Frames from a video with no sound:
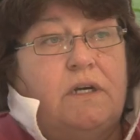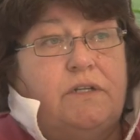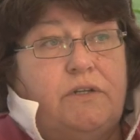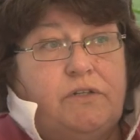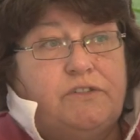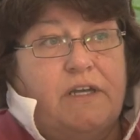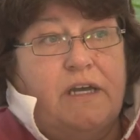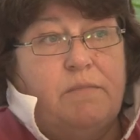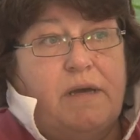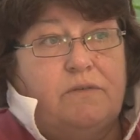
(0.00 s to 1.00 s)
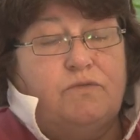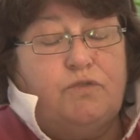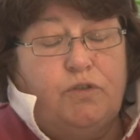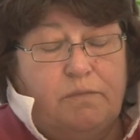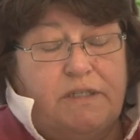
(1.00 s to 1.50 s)
A nurse came out,
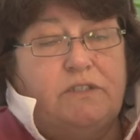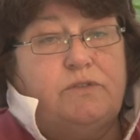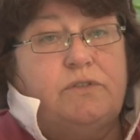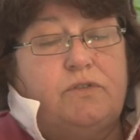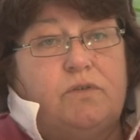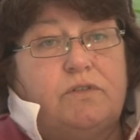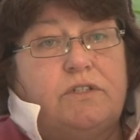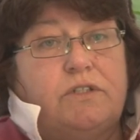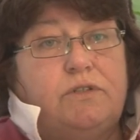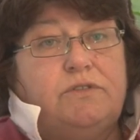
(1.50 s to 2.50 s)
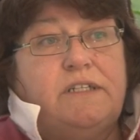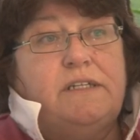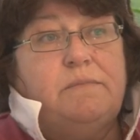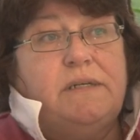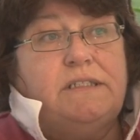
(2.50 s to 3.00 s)
took me into a doctor who
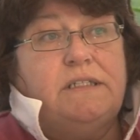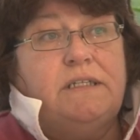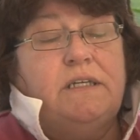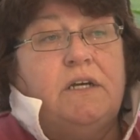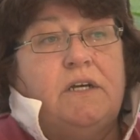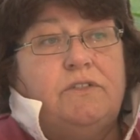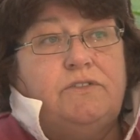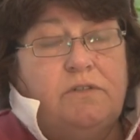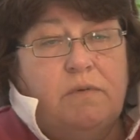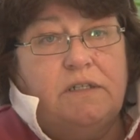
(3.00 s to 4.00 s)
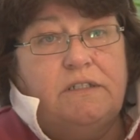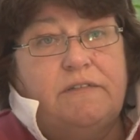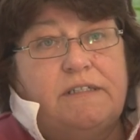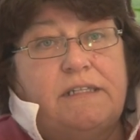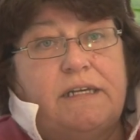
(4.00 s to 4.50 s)
said immediately, do you mind if
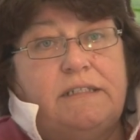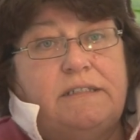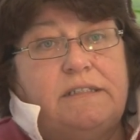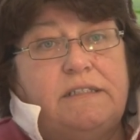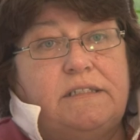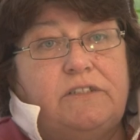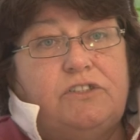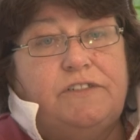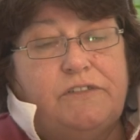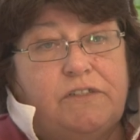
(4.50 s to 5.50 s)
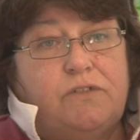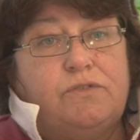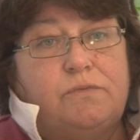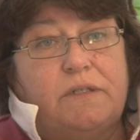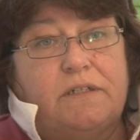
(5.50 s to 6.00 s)
this lady sits in? She's a
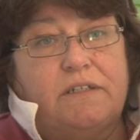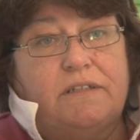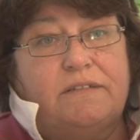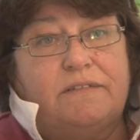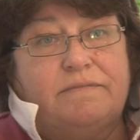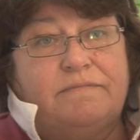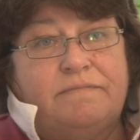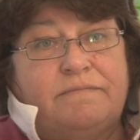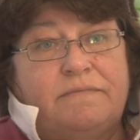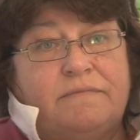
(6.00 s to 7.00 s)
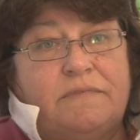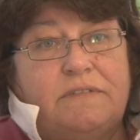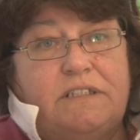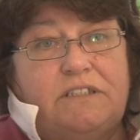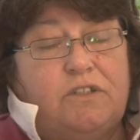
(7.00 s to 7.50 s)
social worker.
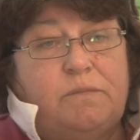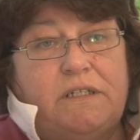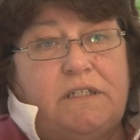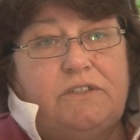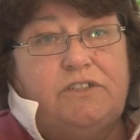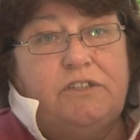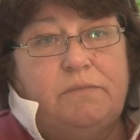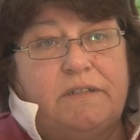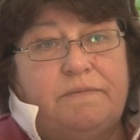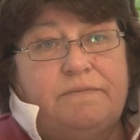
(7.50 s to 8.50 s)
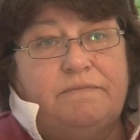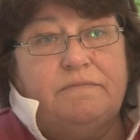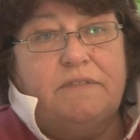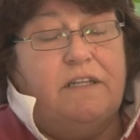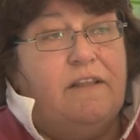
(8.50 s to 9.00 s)
And he told me I had a tumour.
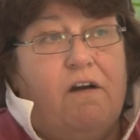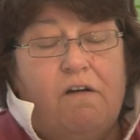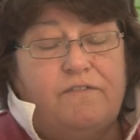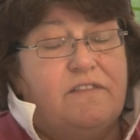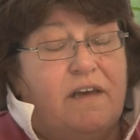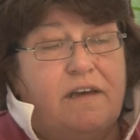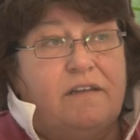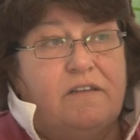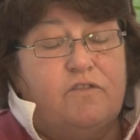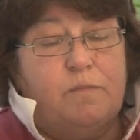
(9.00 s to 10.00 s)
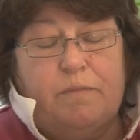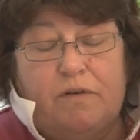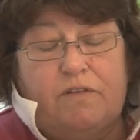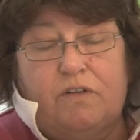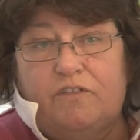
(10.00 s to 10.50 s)
And after that, to be
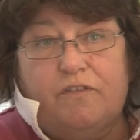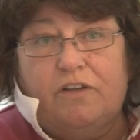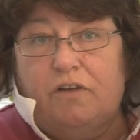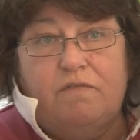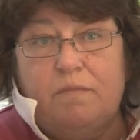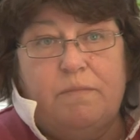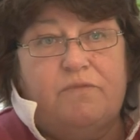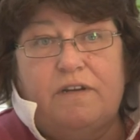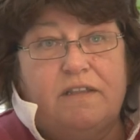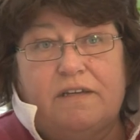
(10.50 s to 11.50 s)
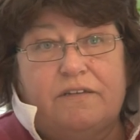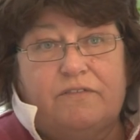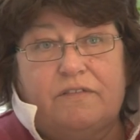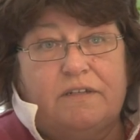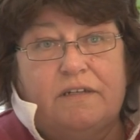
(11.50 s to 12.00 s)
perfectly honest, I don't remember anything else.